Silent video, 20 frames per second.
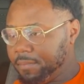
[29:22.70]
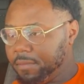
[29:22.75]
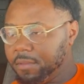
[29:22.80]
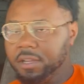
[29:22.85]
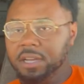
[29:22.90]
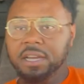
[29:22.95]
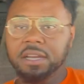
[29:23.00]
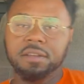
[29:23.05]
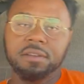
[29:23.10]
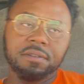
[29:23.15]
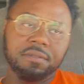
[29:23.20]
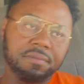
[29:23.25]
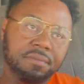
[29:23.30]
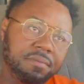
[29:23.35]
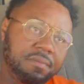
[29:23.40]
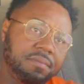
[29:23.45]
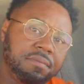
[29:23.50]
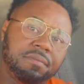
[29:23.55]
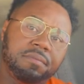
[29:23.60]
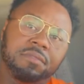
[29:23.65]
Hey,
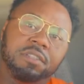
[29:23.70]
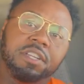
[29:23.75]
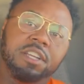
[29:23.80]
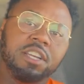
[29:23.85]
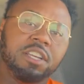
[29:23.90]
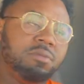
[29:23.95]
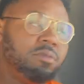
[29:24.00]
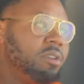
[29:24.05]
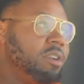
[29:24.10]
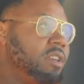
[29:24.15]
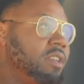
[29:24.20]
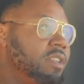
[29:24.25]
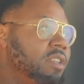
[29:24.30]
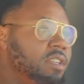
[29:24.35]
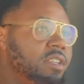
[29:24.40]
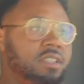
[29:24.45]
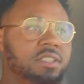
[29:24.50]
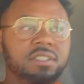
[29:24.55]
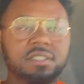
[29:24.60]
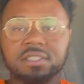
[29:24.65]
it is what it
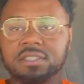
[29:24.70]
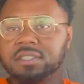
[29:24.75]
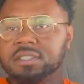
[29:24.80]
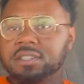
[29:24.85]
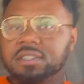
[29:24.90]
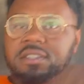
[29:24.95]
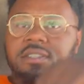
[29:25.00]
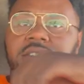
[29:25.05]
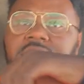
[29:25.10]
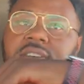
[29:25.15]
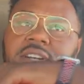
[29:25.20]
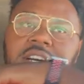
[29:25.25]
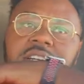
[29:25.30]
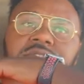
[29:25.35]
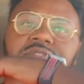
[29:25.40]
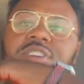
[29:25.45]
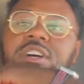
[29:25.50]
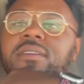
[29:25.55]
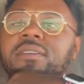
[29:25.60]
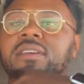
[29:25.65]
is. I
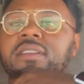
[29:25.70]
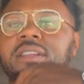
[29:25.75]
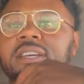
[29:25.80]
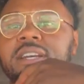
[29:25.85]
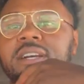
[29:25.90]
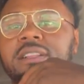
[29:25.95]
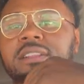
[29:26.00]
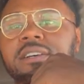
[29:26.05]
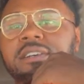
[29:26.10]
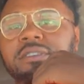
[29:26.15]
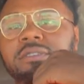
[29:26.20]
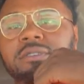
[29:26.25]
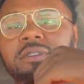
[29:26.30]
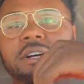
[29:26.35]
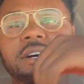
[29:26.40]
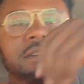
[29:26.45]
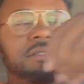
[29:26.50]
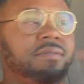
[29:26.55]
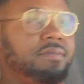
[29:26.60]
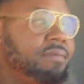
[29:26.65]
dropped that damn load
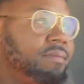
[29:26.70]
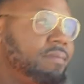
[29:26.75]
off.